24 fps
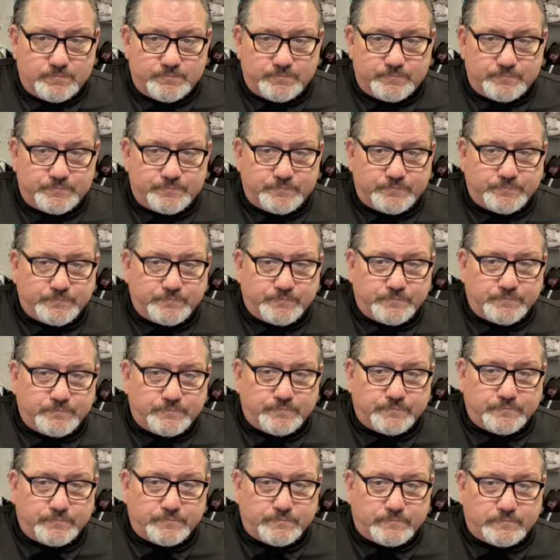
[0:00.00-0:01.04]

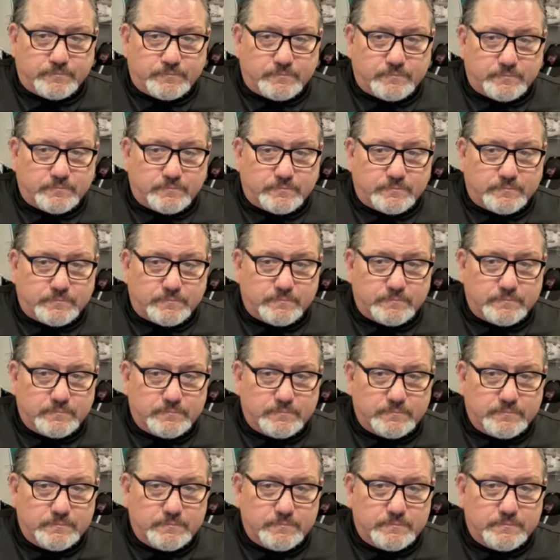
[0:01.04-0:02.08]

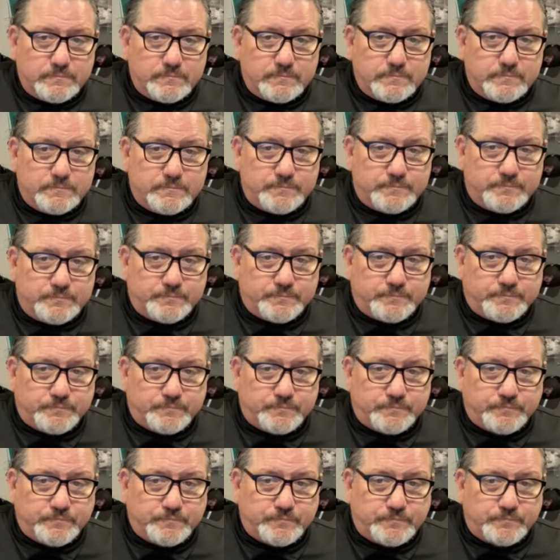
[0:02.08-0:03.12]

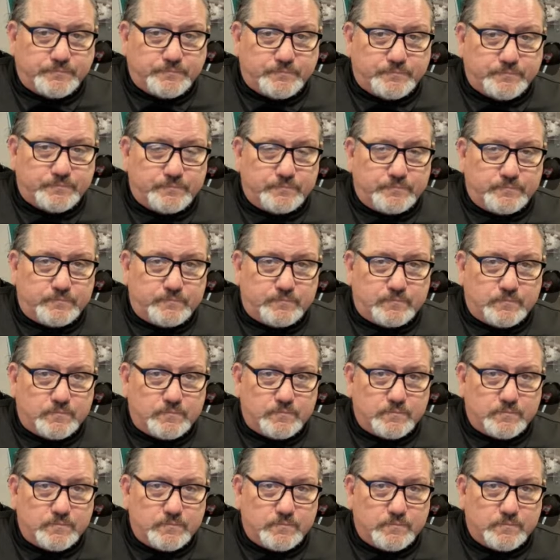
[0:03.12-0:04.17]

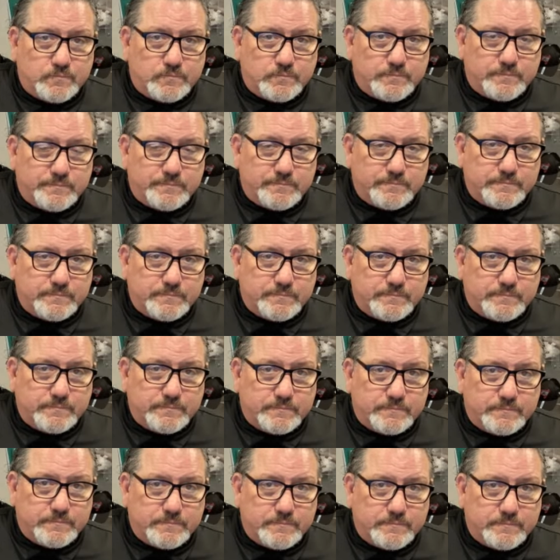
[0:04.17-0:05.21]

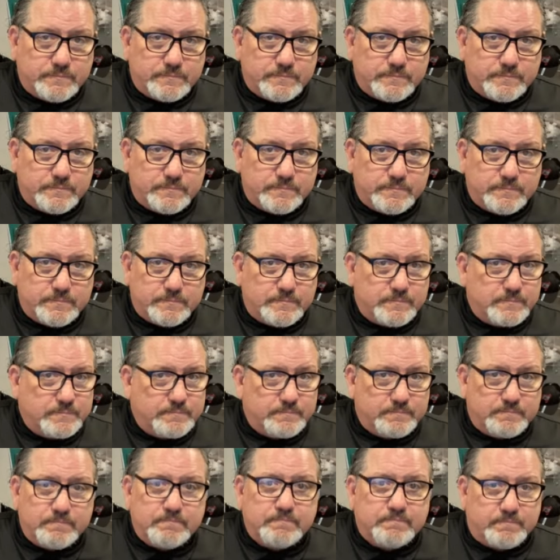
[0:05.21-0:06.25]

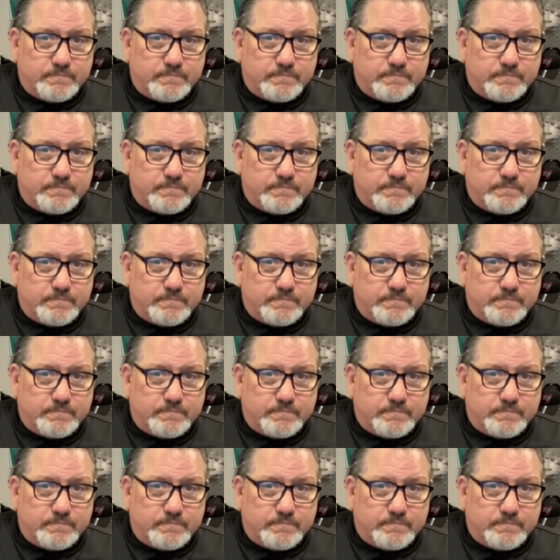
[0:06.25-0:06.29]
No words are spoken by the person on screen.